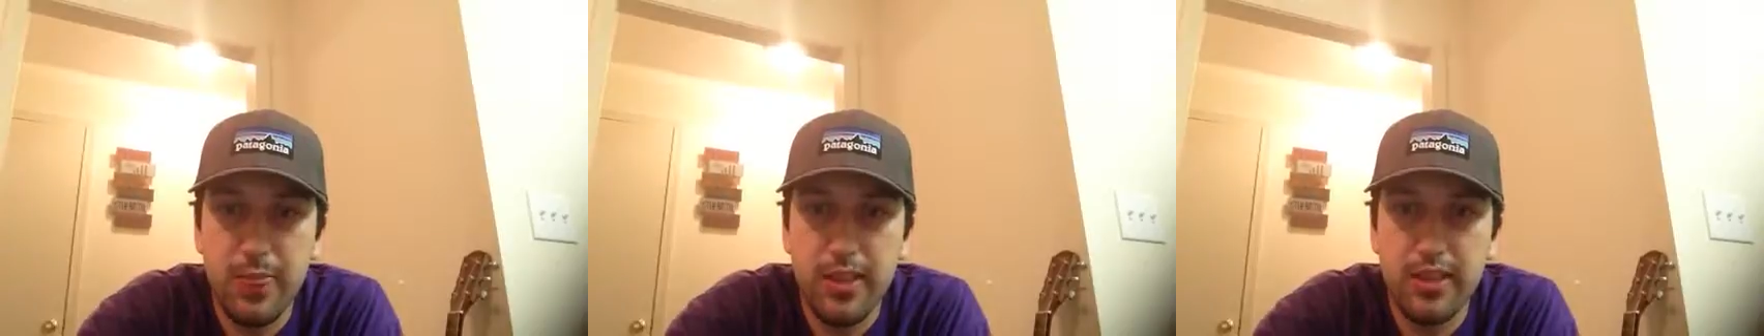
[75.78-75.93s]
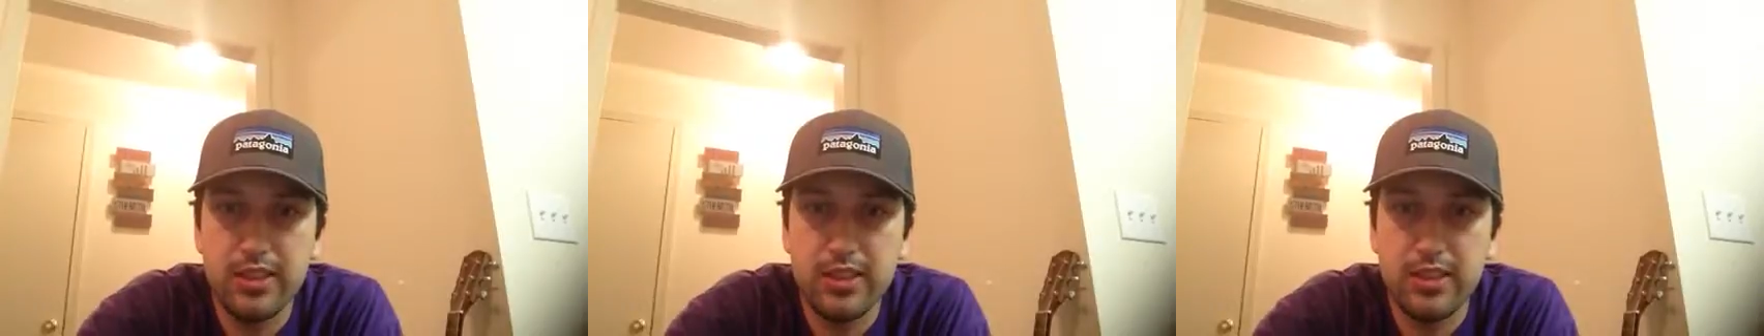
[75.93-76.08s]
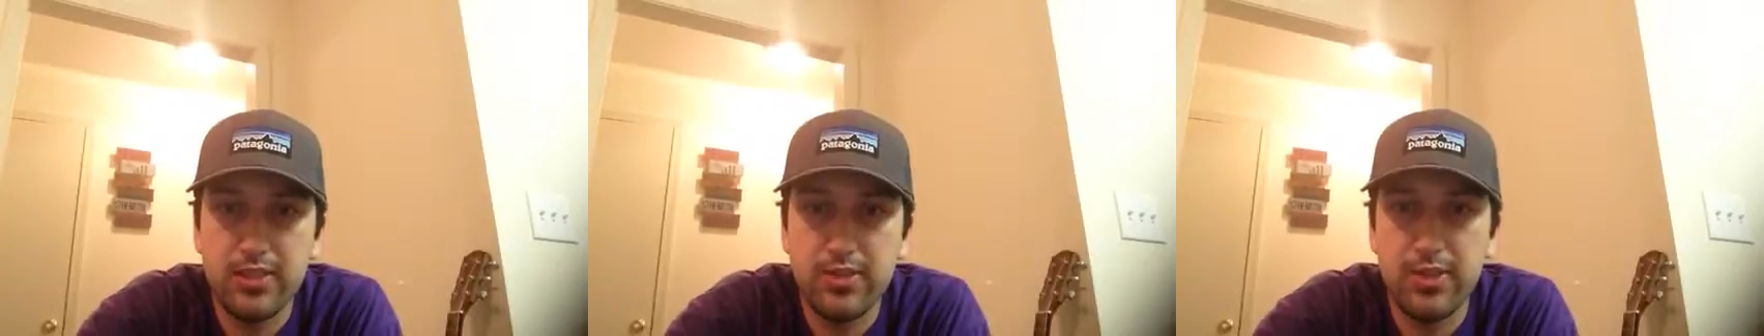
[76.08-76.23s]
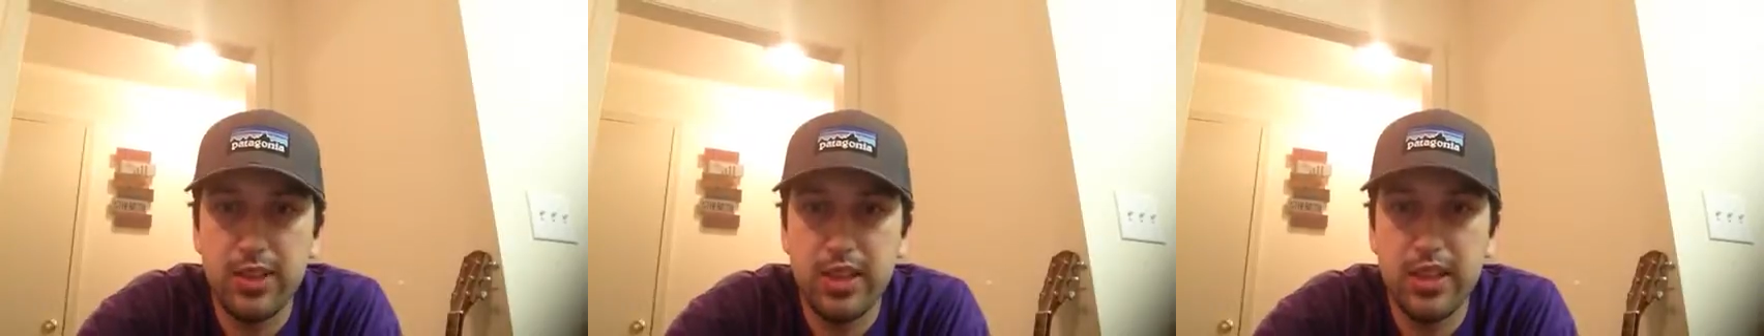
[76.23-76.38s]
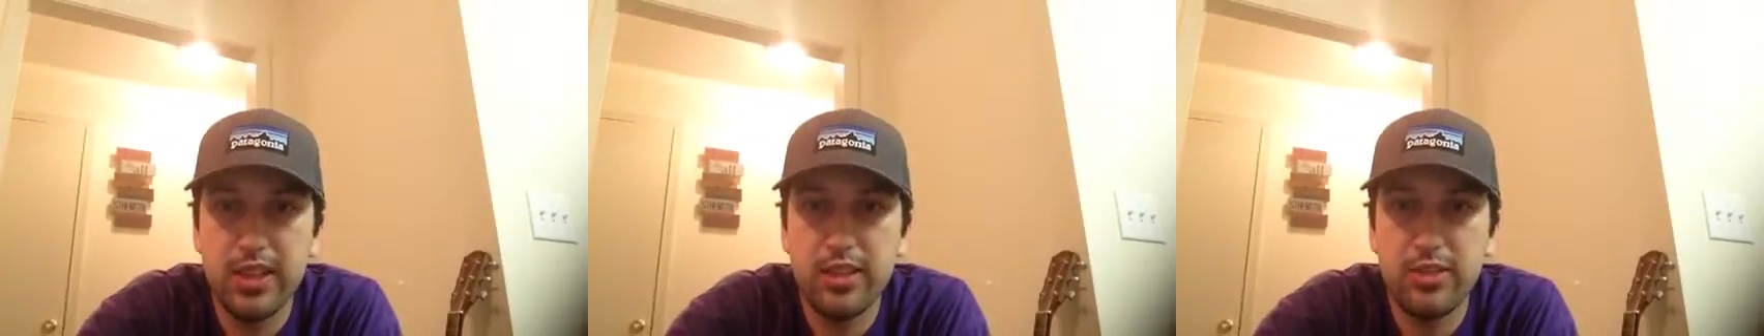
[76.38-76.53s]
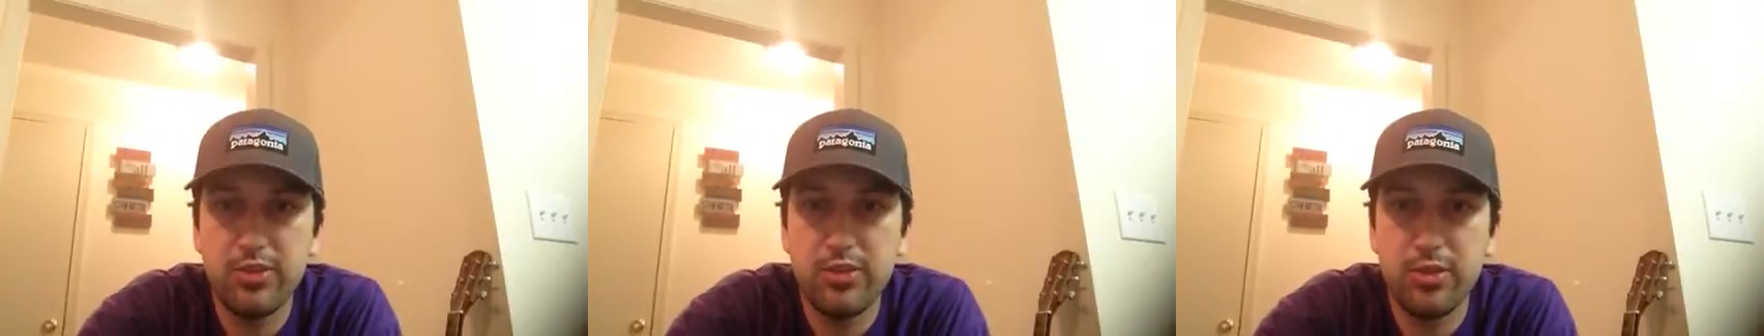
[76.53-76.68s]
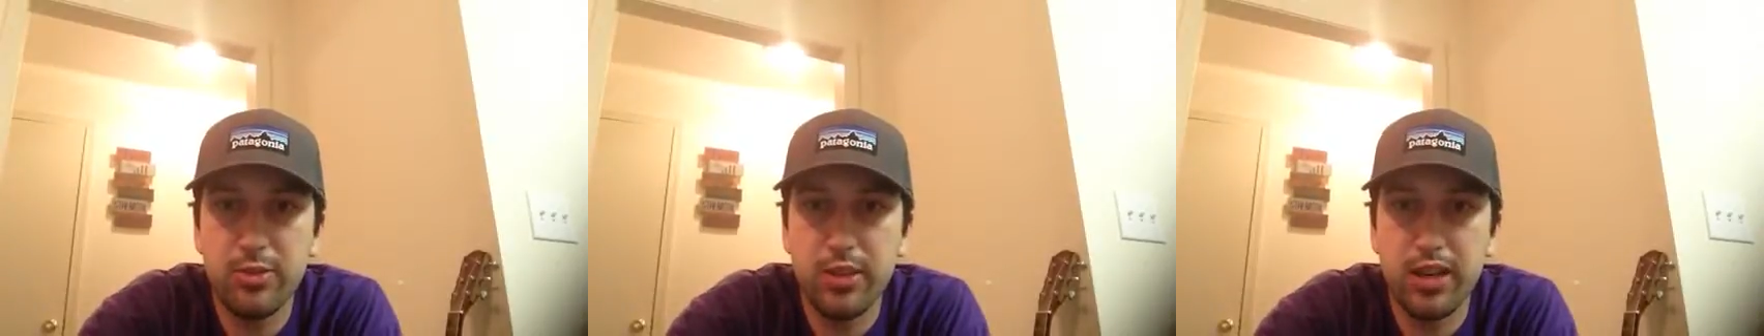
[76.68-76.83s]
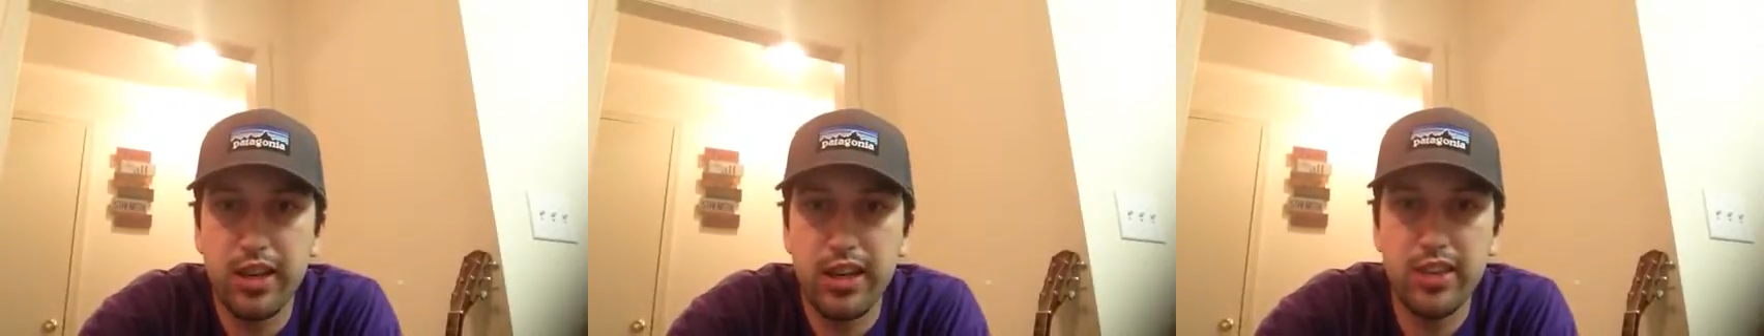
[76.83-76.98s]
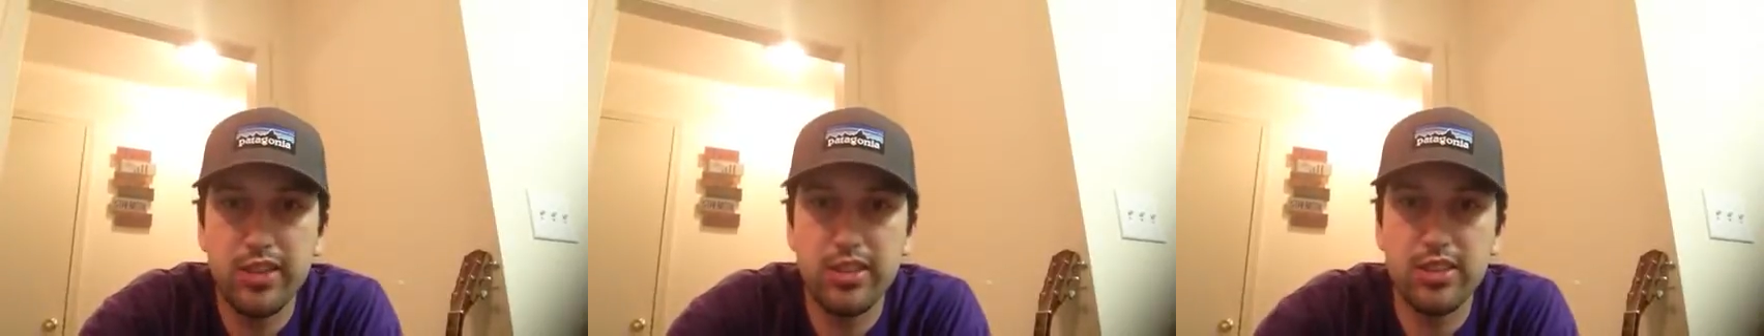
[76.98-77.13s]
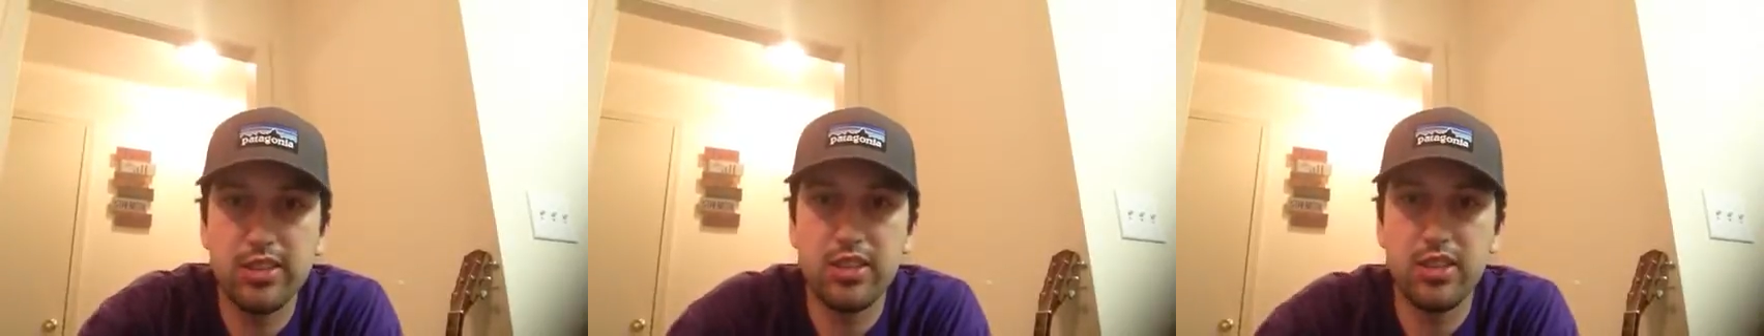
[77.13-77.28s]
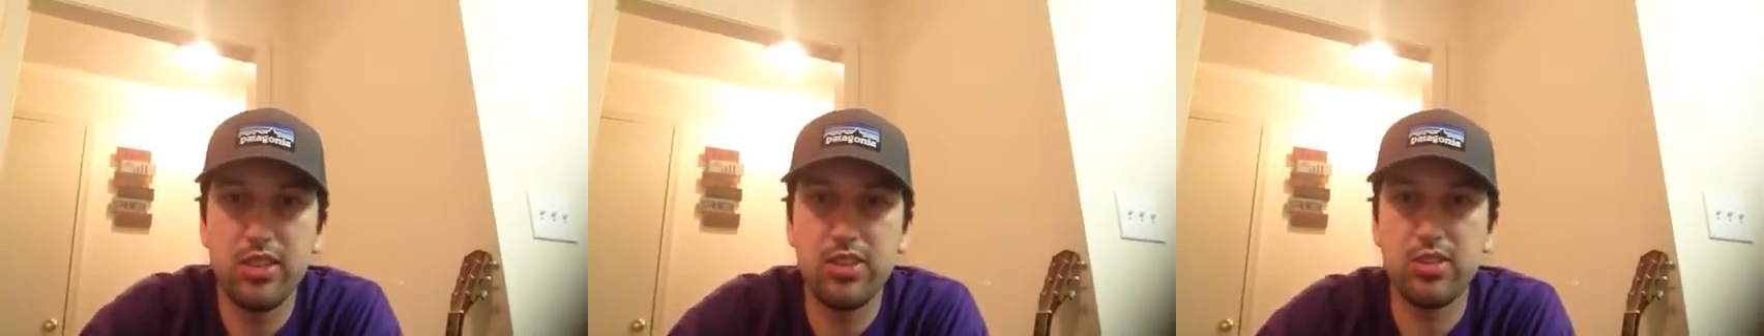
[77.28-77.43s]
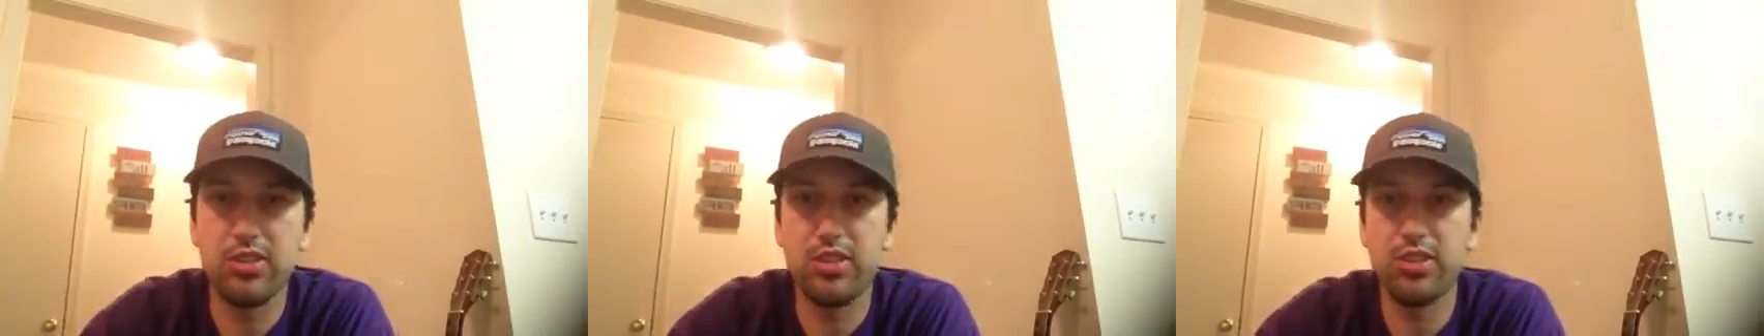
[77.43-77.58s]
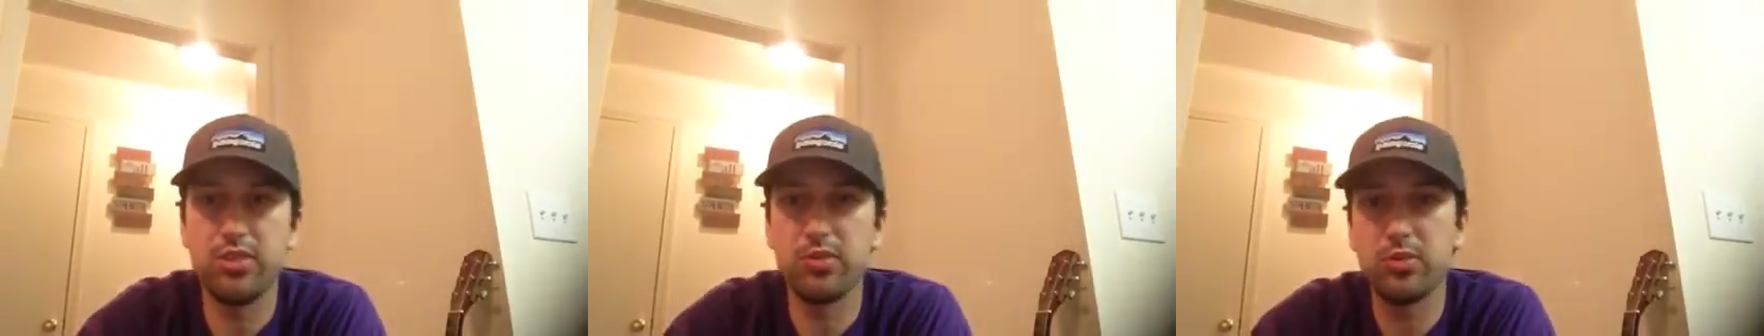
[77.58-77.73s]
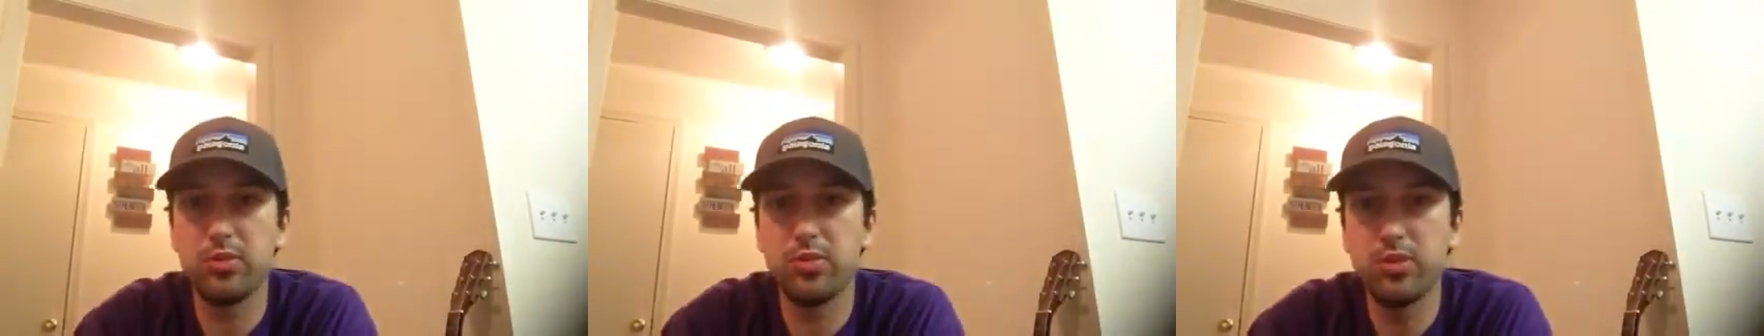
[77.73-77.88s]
Savannah from Arizona.